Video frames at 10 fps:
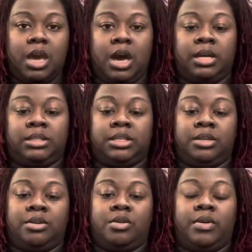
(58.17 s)

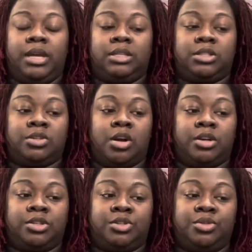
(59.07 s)
until it
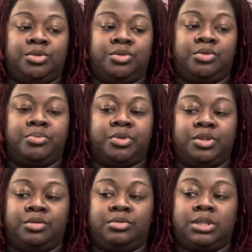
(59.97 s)
starts to
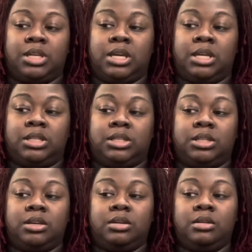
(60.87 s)
produce its
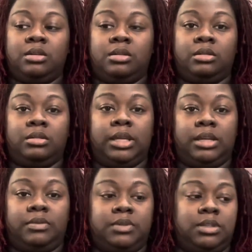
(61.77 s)

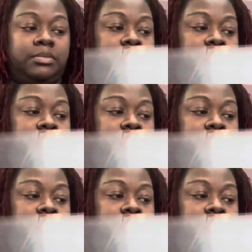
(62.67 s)
leaves.